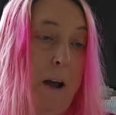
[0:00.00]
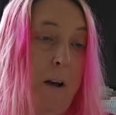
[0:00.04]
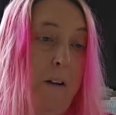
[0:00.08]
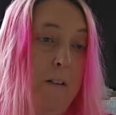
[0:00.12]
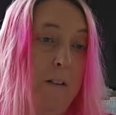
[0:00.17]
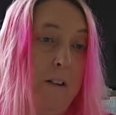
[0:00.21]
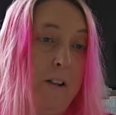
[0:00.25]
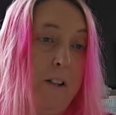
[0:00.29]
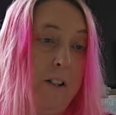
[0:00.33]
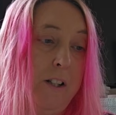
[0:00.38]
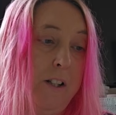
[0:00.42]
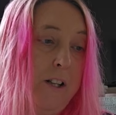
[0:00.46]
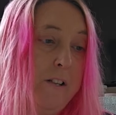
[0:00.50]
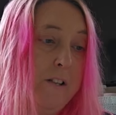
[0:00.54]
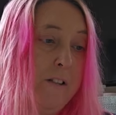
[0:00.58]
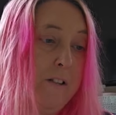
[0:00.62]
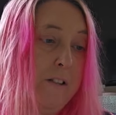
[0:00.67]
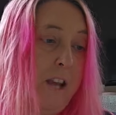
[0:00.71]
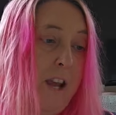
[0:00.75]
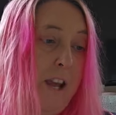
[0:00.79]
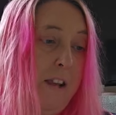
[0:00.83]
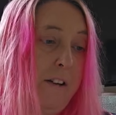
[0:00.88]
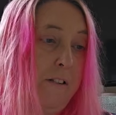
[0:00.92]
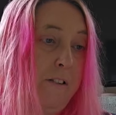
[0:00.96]
at least
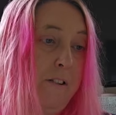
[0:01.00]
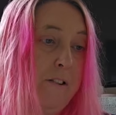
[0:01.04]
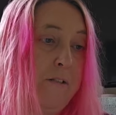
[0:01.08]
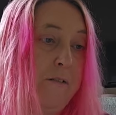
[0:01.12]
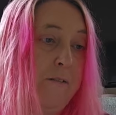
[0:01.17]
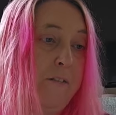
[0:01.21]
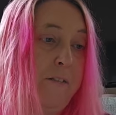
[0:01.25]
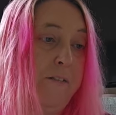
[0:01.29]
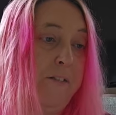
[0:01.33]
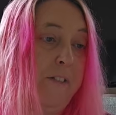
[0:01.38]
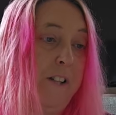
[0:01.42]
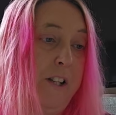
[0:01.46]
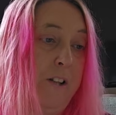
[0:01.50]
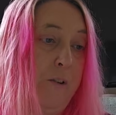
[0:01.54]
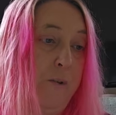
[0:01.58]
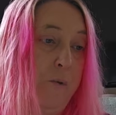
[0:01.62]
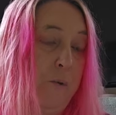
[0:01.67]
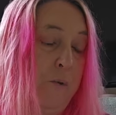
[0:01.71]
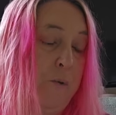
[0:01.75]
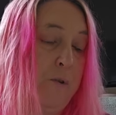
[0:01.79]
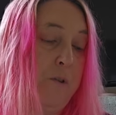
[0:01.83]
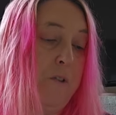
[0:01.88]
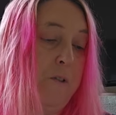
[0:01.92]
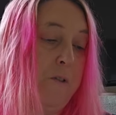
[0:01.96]
10 to 15
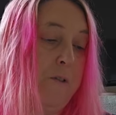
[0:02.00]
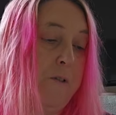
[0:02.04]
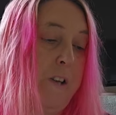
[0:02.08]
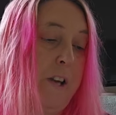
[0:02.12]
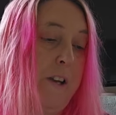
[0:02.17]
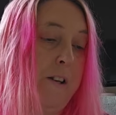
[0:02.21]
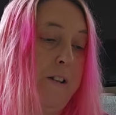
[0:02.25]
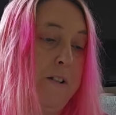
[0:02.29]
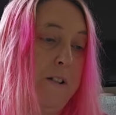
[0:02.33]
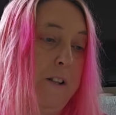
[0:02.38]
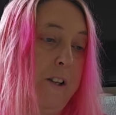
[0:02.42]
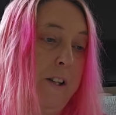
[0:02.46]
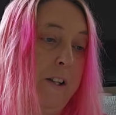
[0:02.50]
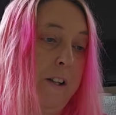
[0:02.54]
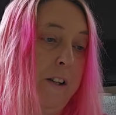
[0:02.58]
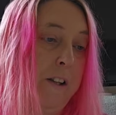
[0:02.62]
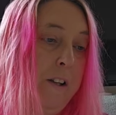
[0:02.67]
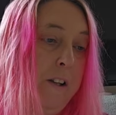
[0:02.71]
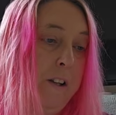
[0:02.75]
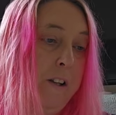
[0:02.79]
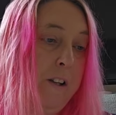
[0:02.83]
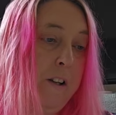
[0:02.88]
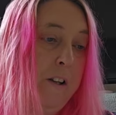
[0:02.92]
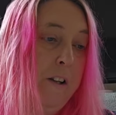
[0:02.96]
auctions ending
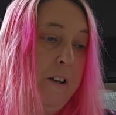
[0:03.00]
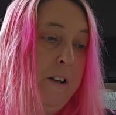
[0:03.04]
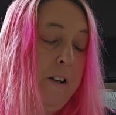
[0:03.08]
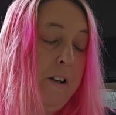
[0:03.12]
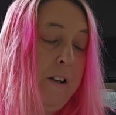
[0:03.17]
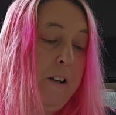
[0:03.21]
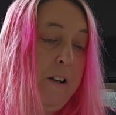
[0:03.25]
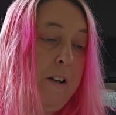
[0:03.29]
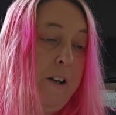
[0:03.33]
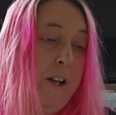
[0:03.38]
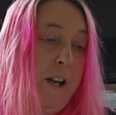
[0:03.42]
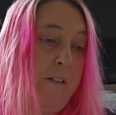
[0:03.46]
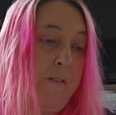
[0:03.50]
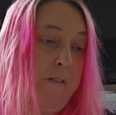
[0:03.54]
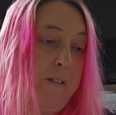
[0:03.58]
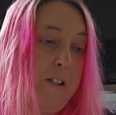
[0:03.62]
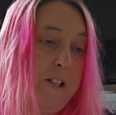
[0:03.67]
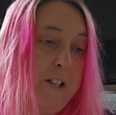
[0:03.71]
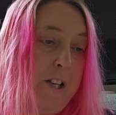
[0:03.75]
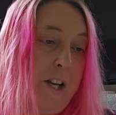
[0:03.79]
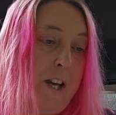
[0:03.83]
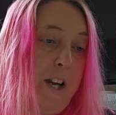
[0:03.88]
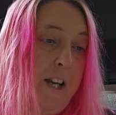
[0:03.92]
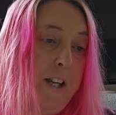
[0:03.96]
every
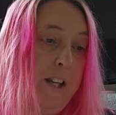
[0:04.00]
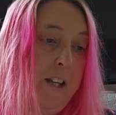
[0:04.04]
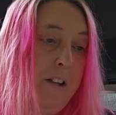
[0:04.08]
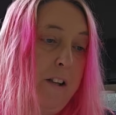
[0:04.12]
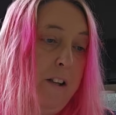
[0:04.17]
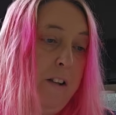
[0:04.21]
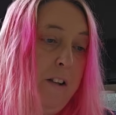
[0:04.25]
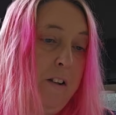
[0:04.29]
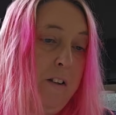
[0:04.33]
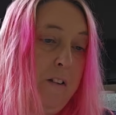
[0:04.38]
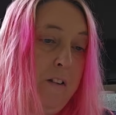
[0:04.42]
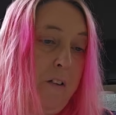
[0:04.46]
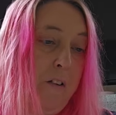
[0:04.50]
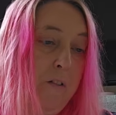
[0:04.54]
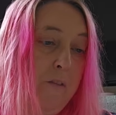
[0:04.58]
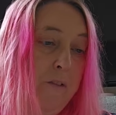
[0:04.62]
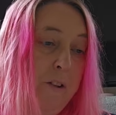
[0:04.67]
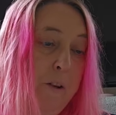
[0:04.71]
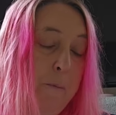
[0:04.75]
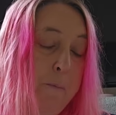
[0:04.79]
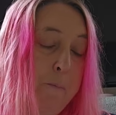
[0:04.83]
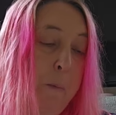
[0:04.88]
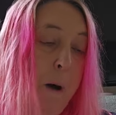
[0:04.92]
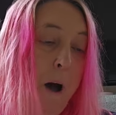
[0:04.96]
day.
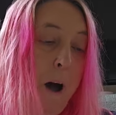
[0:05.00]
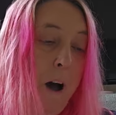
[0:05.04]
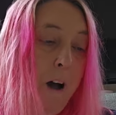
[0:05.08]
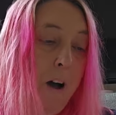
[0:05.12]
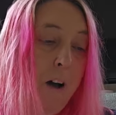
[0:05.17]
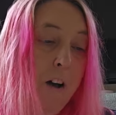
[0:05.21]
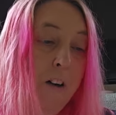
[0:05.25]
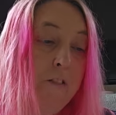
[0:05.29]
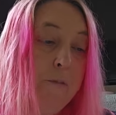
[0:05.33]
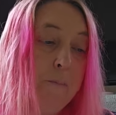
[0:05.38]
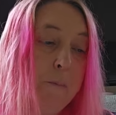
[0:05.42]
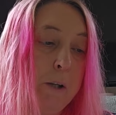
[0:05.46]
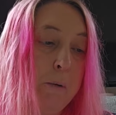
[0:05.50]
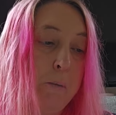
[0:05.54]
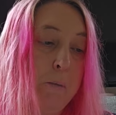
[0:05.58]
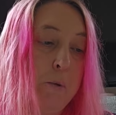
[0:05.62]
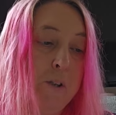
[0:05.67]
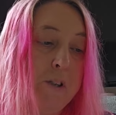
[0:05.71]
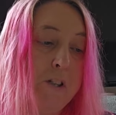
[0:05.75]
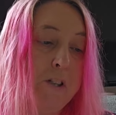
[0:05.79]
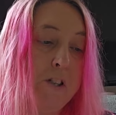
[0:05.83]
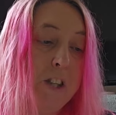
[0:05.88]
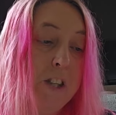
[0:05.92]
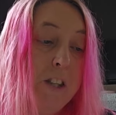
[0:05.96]
The part of me
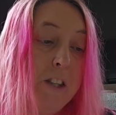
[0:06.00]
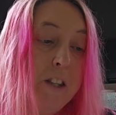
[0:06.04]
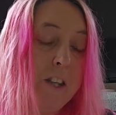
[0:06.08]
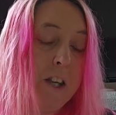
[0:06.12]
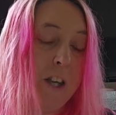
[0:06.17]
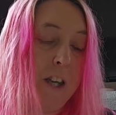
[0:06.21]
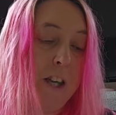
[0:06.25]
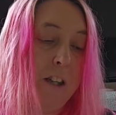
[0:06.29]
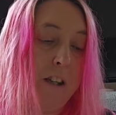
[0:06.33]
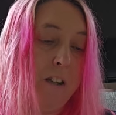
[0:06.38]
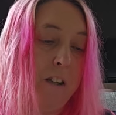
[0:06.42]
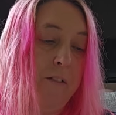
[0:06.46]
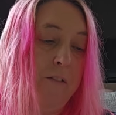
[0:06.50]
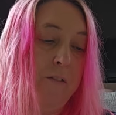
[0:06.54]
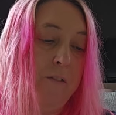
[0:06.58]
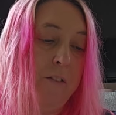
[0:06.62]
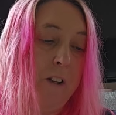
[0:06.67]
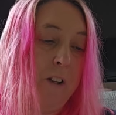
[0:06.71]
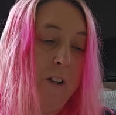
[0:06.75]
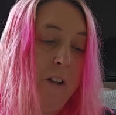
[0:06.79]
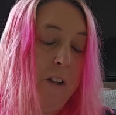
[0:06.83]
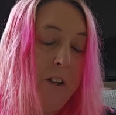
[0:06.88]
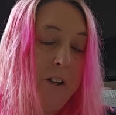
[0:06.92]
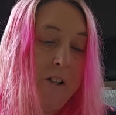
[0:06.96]
was thinking of
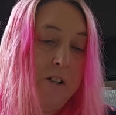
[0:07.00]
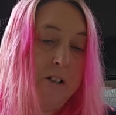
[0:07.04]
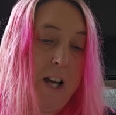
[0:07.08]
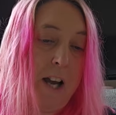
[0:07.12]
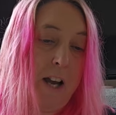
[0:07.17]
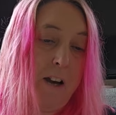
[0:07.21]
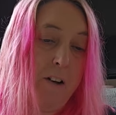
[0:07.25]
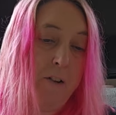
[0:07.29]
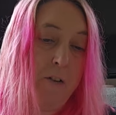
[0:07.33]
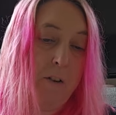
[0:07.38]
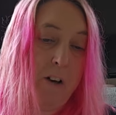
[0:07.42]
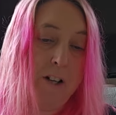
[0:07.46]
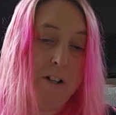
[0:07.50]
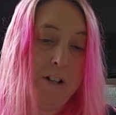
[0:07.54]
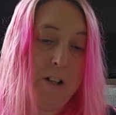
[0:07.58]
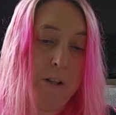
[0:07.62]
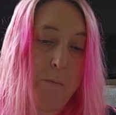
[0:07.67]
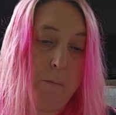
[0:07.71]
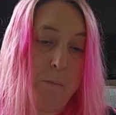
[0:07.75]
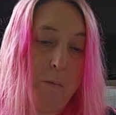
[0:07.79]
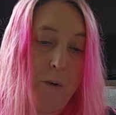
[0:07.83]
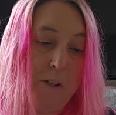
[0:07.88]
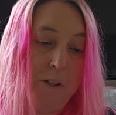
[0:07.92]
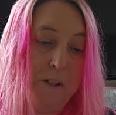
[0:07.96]
downgrading
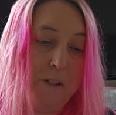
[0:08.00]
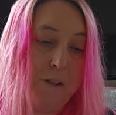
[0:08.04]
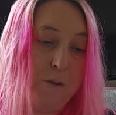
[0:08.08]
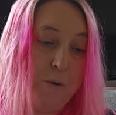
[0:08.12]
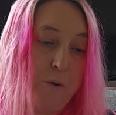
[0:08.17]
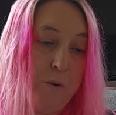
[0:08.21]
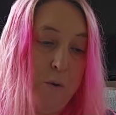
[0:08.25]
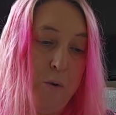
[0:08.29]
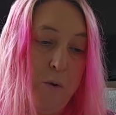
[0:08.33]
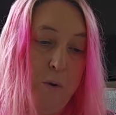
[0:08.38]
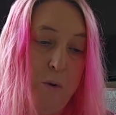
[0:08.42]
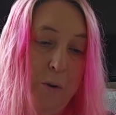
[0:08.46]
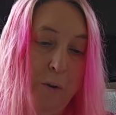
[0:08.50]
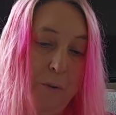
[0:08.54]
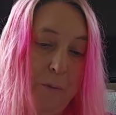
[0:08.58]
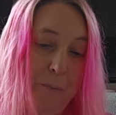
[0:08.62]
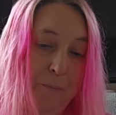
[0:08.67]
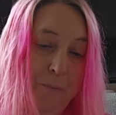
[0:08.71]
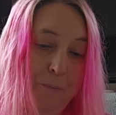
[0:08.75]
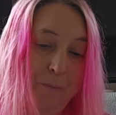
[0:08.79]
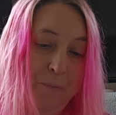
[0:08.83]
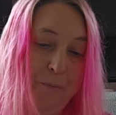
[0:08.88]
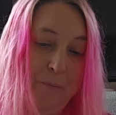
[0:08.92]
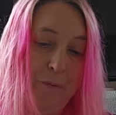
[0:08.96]
my store,
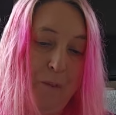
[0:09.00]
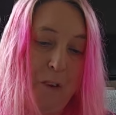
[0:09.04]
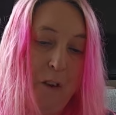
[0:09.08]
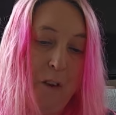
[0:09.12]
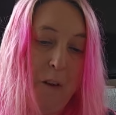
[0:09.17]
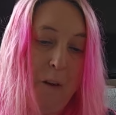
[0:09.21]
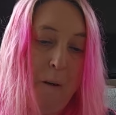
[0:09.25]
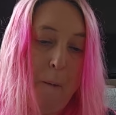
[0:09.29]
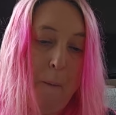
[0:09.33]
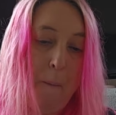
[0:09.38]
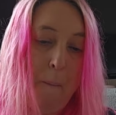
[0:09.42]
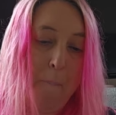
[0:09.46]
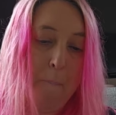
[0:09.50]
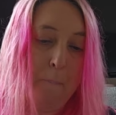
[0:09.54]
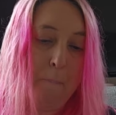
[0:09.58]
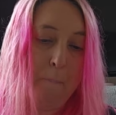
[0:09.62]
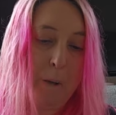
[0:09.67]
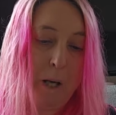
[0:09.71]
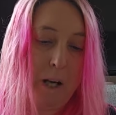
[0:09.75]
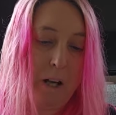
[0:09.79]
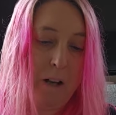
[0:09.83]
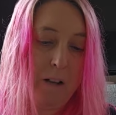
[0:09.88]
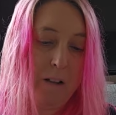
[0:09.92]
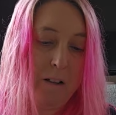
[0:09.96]

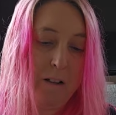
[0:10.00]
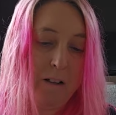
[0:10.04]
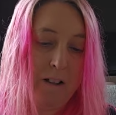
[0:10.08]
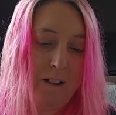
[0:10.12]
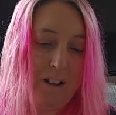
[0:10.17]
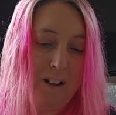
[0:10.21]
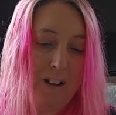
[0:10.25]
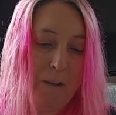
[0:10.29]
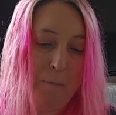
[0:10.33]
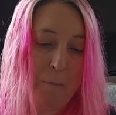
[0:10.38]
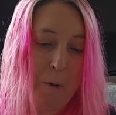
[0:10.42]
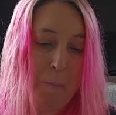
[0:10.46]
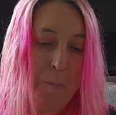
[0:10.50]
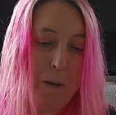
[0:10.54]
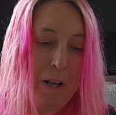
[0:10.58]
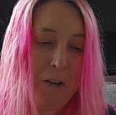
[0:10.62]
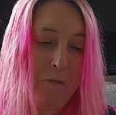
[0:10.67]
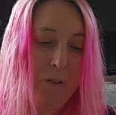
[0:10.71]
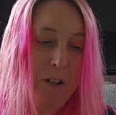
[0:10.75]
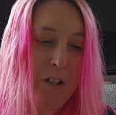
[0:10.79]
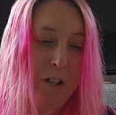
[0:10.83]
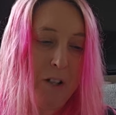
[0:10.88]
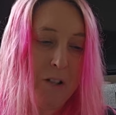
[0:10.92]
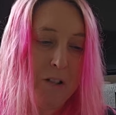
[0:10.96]
but I'm a bit
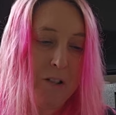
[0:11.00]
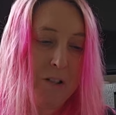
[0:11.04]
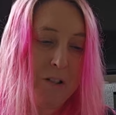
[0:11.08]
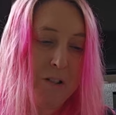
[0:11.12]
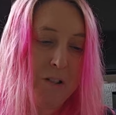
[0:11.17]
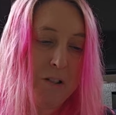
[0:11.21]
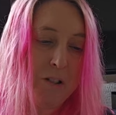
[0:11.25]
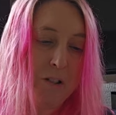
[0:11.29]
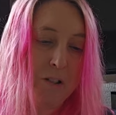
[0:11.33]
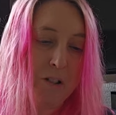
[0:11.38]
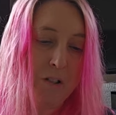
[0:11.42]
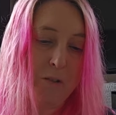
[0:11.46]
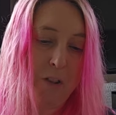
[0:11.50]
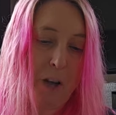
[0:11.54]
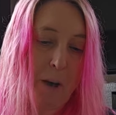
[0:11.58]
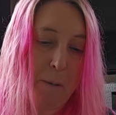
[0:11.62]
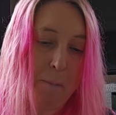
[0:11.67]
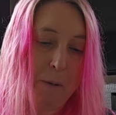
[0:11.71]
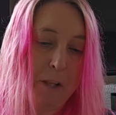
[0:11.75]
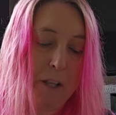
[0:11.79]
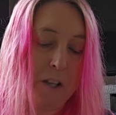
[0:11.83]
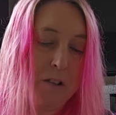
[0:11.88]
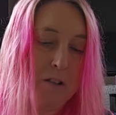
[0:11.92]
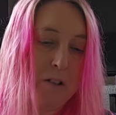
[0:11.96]
reluctant to do that
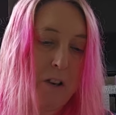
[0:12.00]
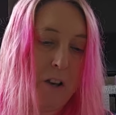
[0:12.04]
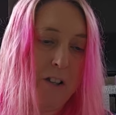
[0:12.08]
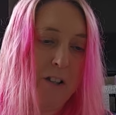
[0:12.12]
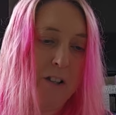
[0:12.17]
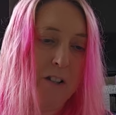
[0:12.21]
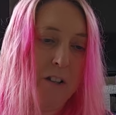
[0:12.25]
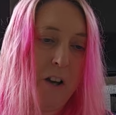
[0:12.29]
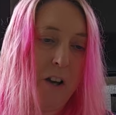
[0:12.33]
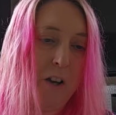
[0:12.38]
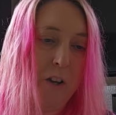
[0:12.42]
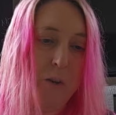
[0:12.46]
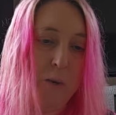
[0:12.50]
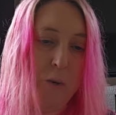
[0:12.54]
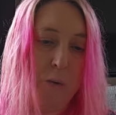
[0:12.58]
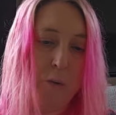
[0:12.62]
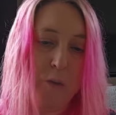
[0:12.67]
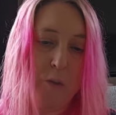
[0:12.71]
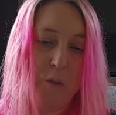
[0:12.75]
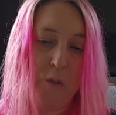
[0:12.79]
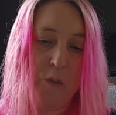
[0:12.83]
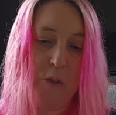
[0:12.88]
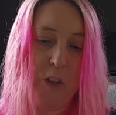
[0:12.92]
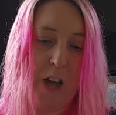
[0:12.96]
because I know
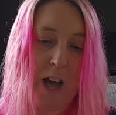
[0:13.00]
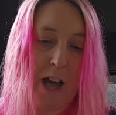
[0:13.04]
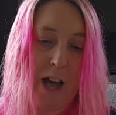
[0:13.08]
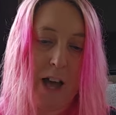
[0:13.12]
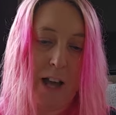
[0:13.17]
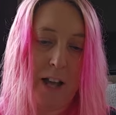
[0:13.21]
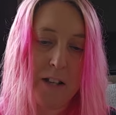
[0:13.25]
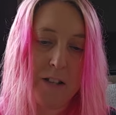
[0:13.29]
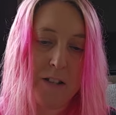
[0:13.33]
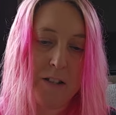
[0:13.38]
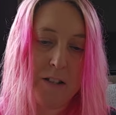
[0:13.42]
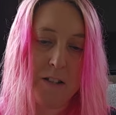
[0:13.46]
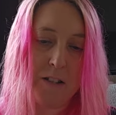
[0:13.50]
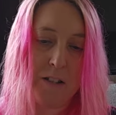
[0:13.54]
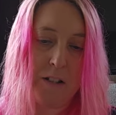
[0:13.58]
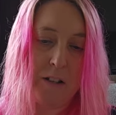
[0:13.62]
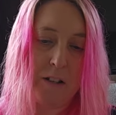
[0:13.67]
that